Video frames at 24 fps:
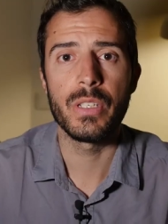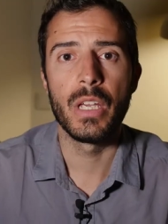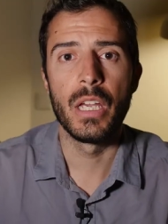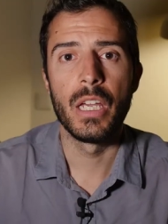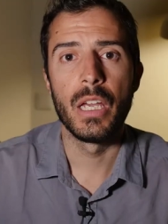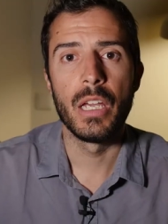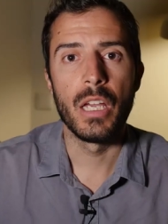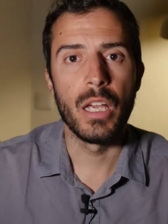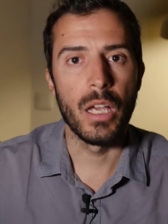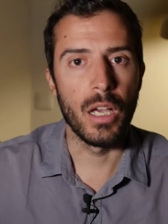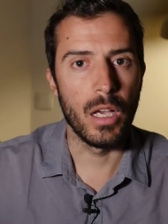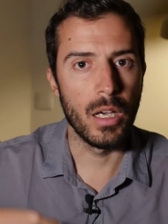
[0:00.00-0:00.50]

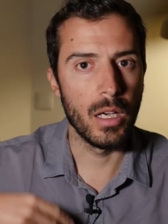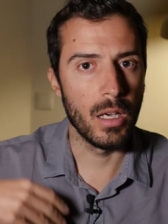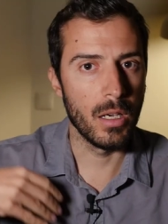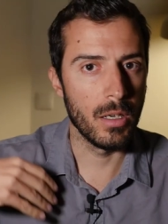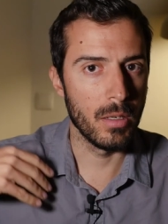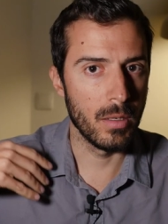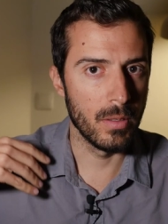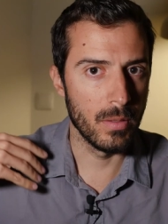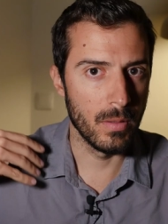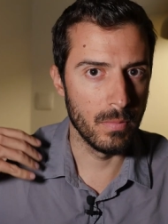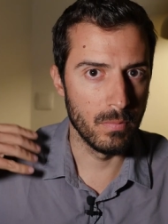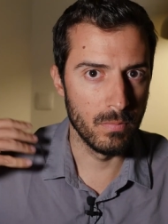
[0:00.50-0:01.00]
Uh,
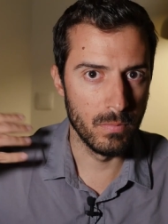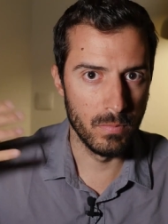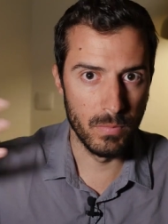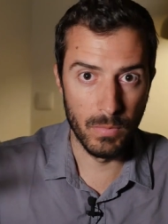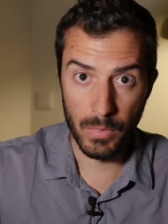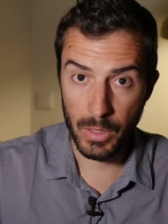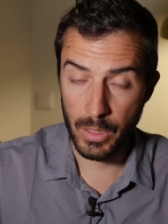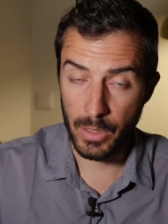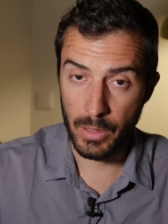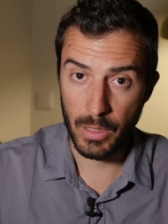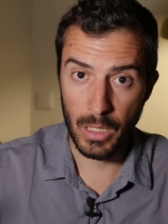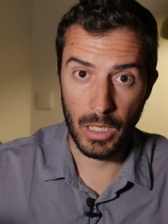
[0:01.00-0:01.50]

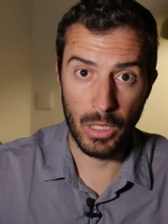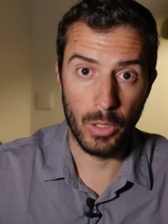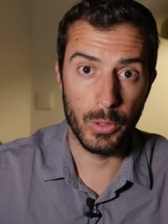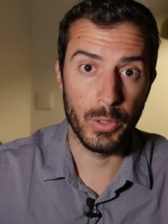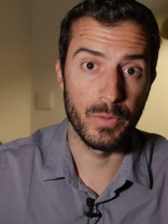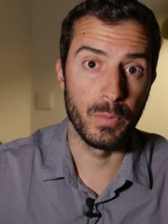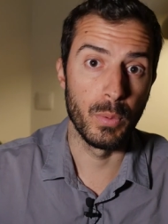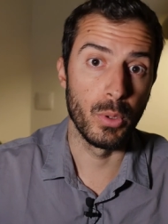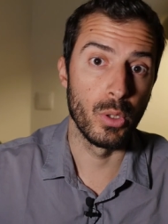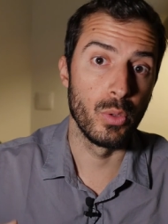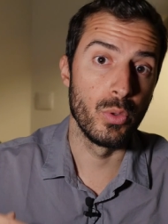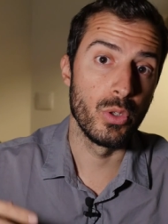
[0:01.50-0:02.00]
a lot of
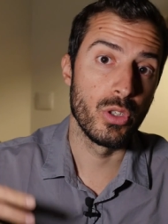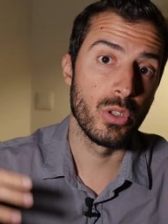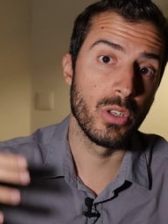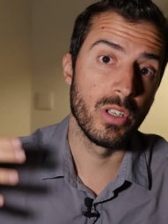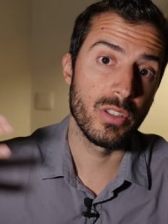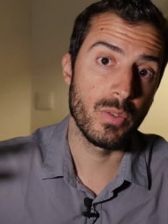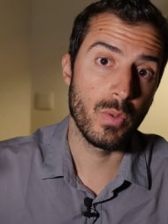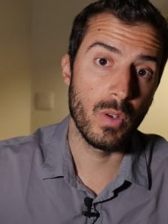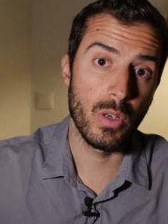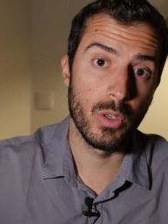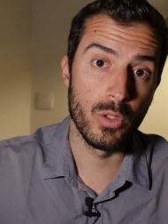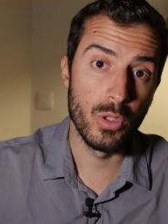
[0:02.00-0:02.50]
pollution as well
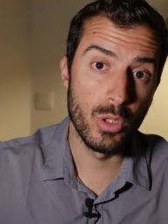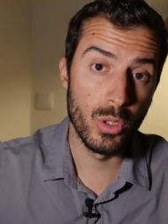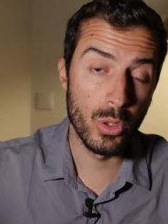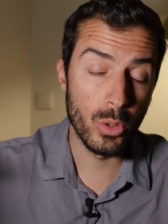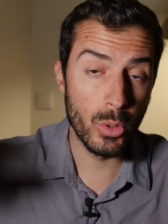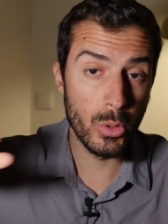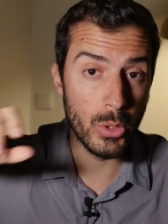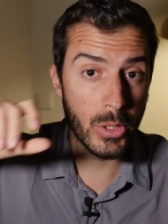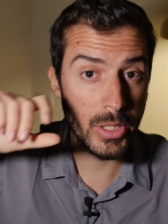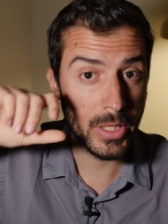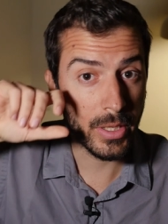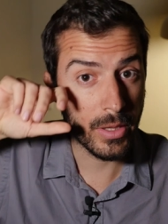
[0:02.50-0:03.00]
during
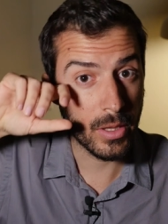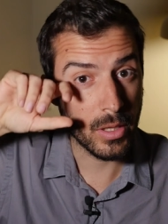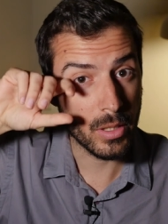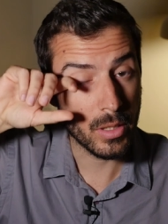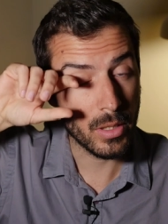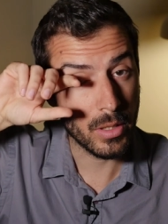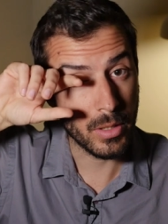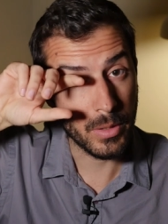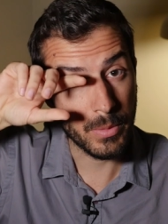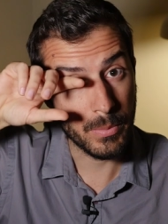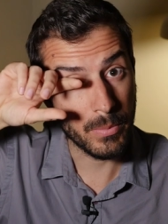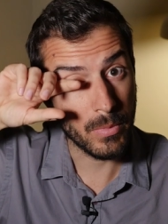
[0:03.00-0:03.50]
the,
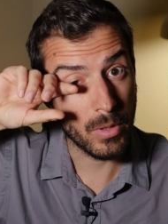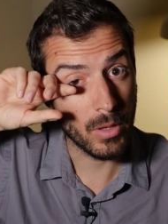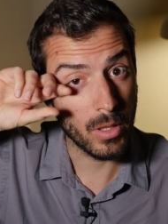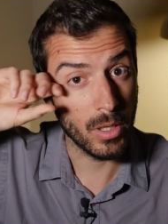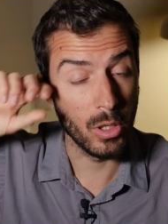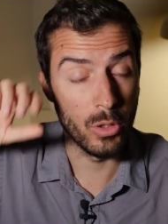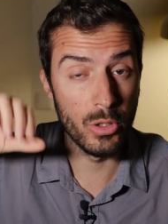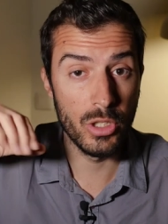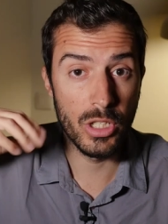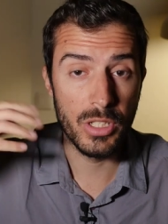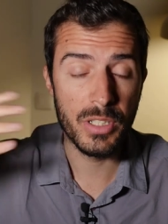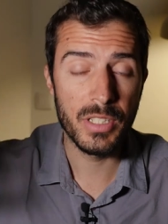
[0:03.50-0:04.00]
the
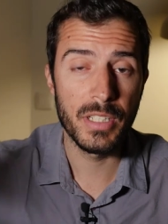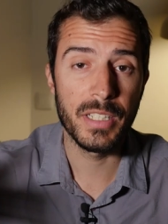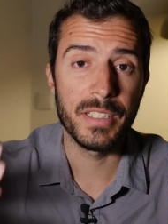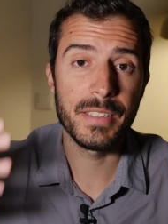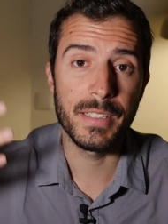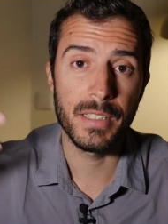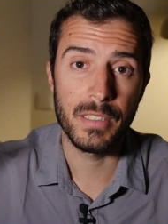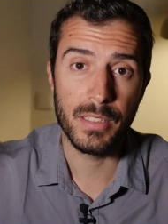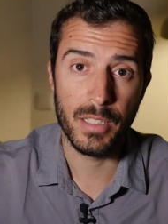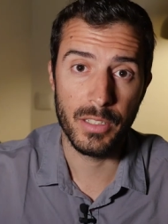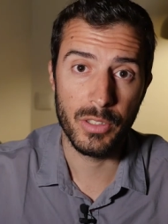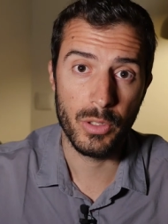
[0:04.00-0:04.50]
logistics,
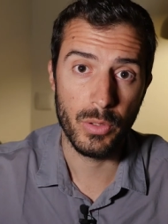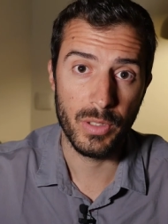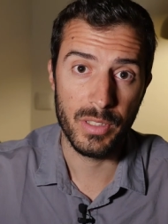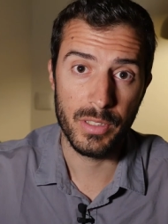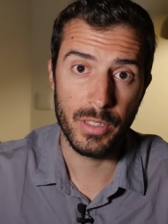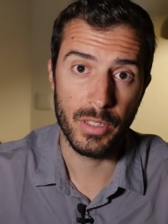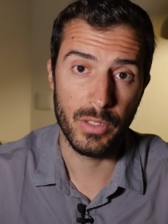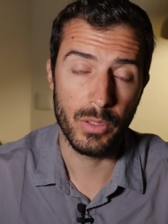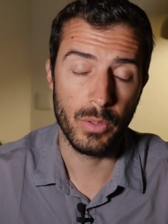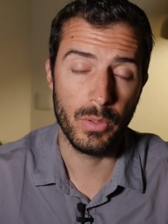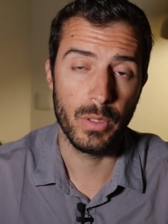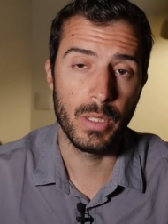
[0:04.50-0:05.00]
etc., etc.
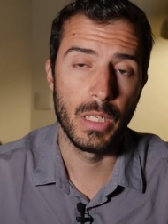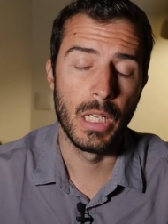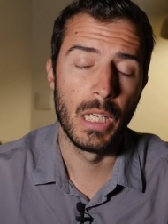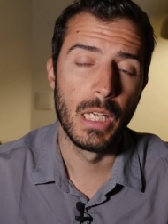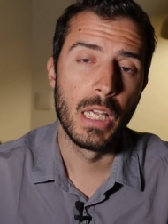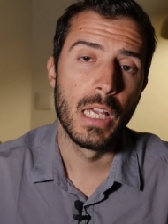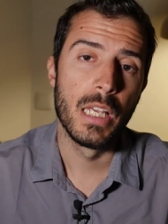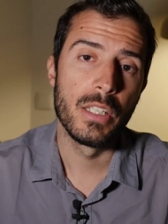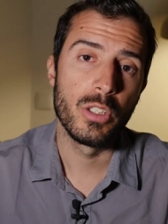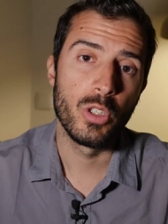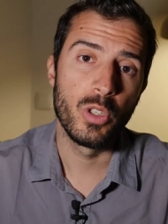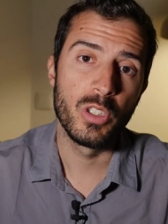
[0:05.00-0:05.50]
So
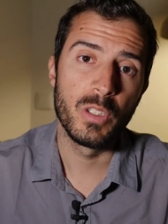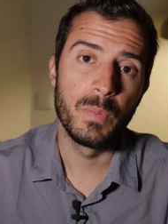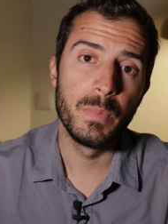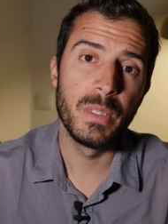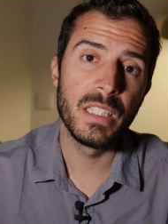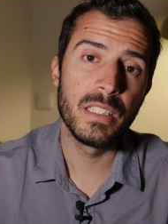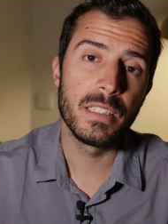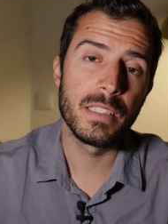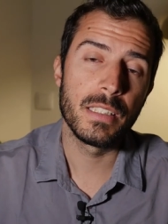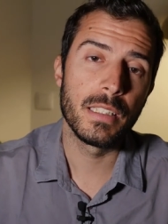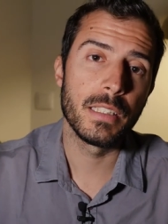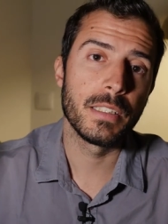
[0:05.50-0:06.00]
it means
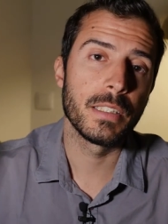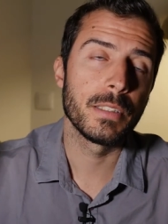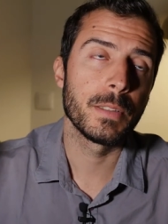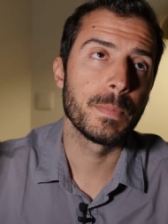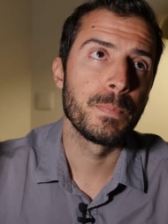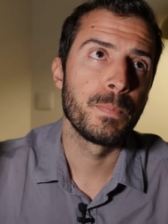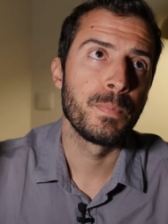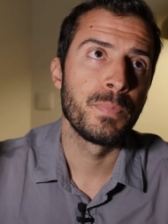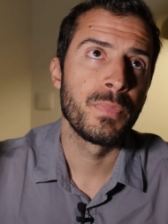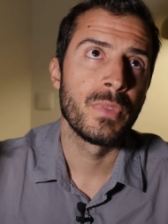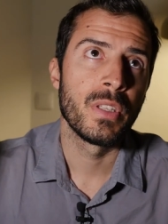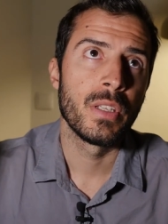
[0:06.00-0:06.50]
that
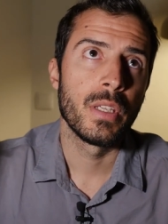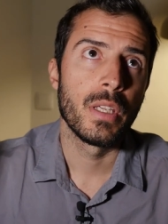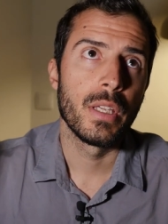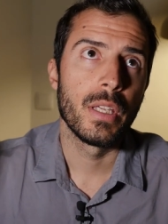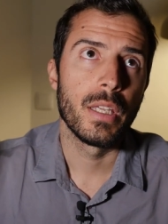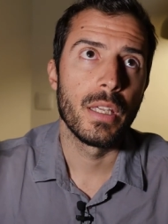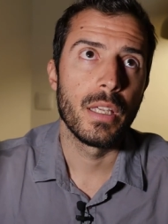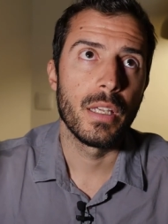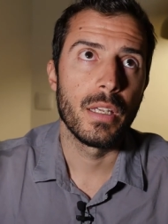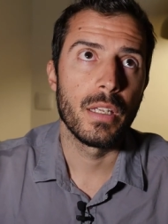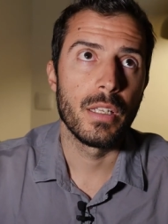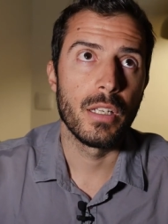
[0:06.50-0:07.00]

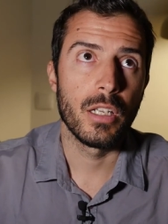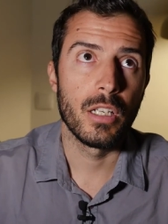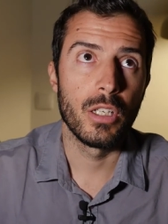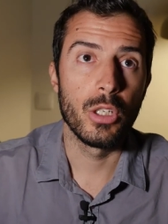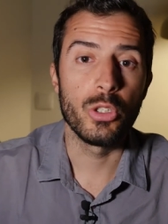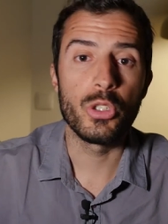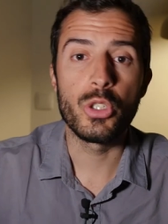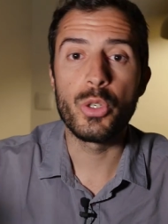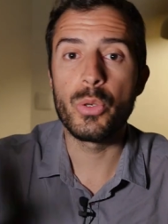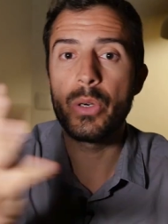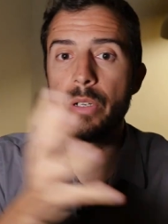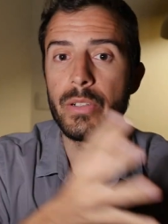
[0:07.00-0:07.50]

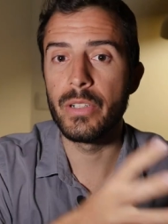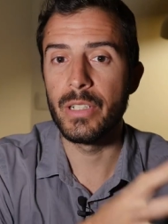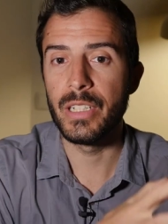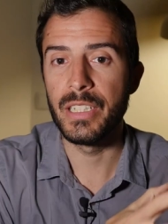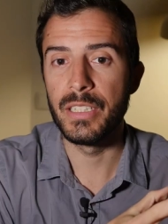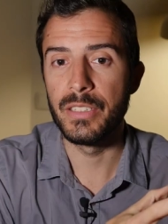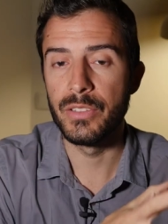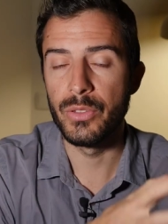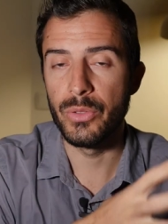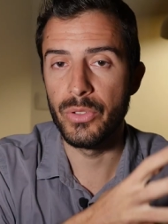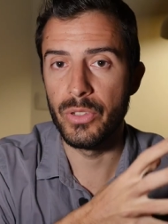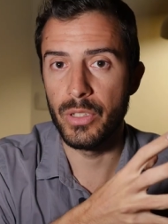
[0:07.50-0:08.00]
Contrarily to
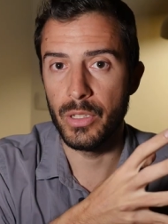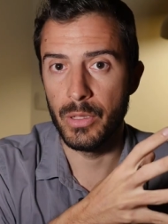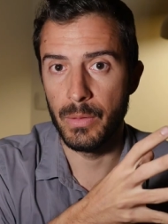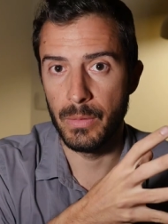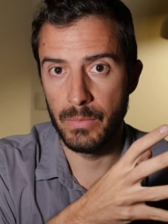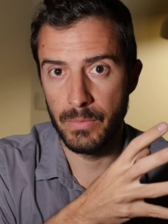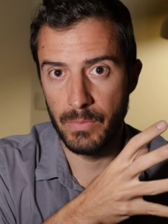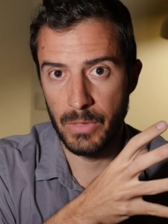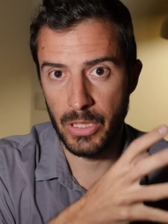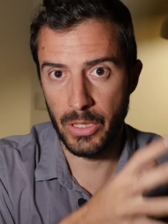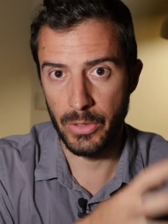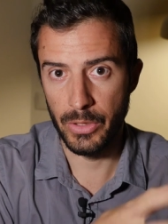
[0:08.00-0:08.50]
the
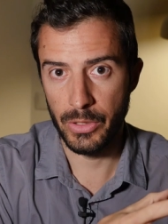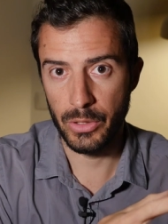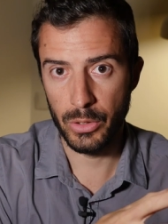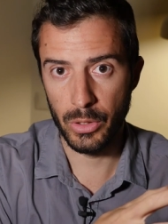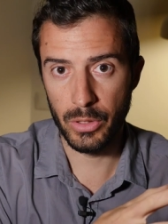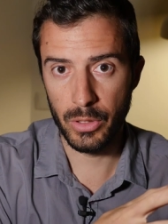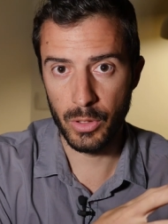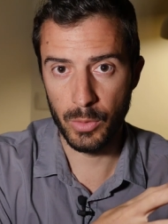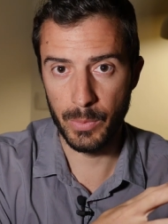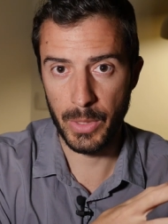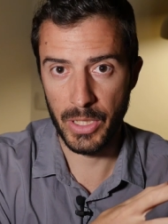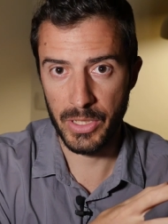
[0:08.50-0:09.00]

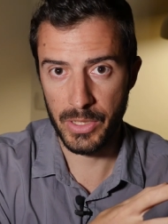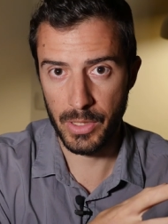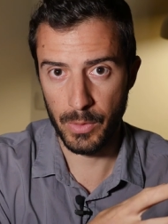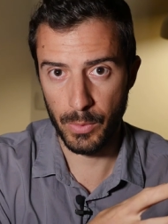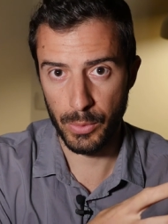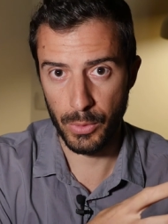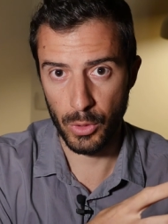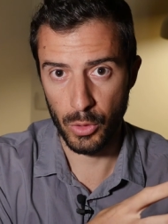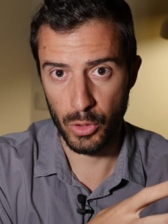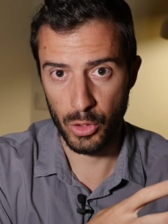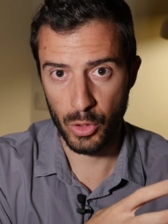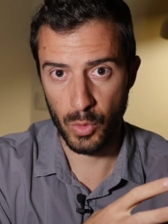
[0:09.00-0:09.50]
territorial-based
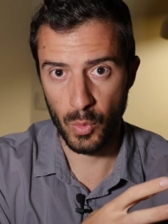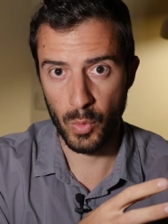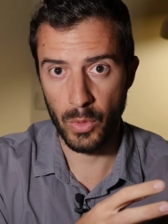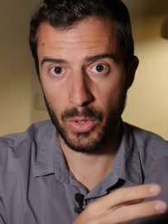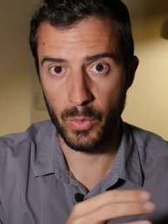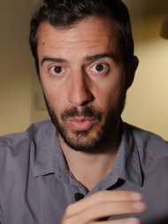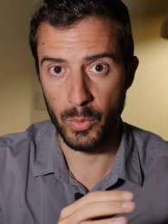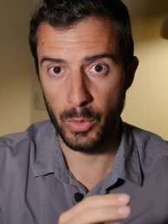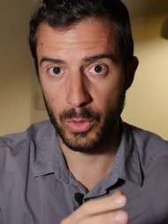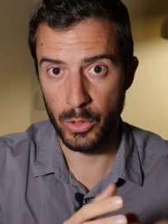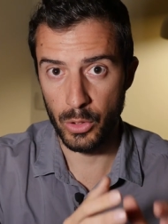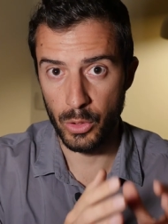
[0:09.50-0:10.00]
approach where
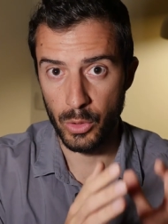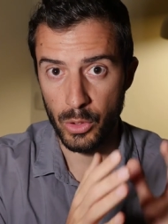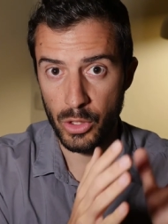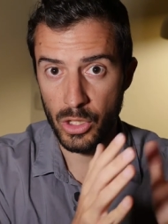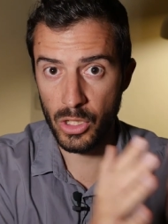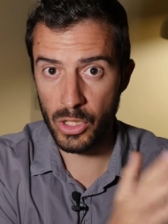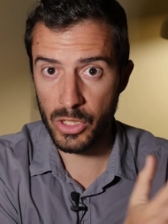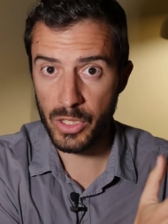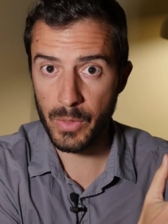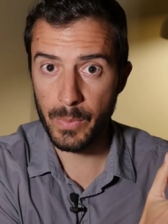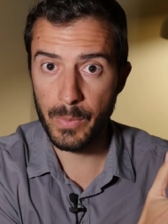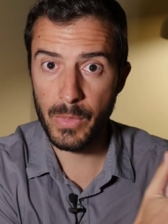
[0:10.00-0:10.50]
you just
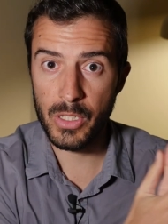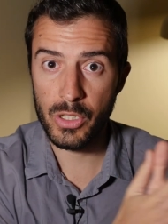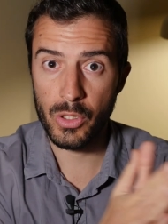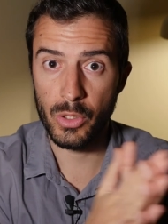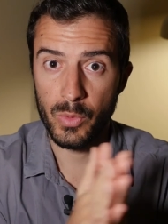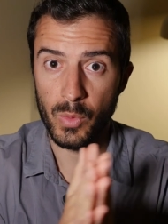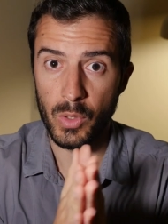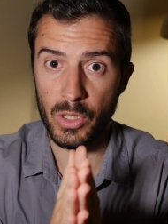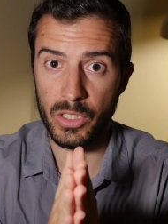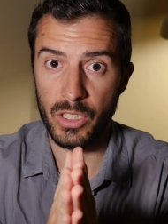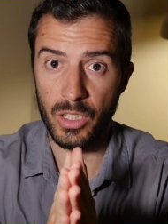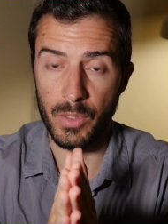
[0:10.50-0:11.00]
measure what
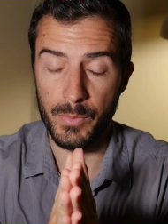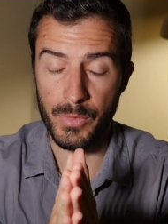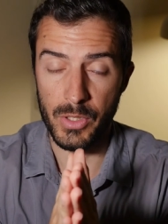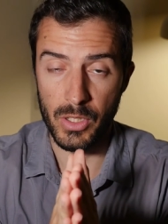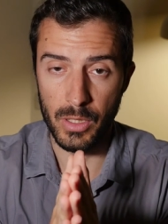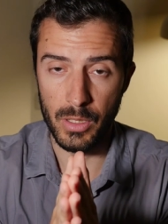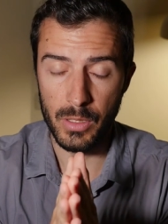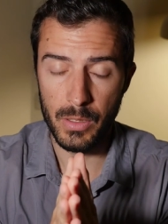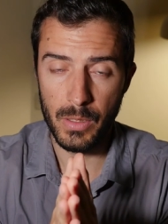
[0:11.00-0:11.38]
comes in,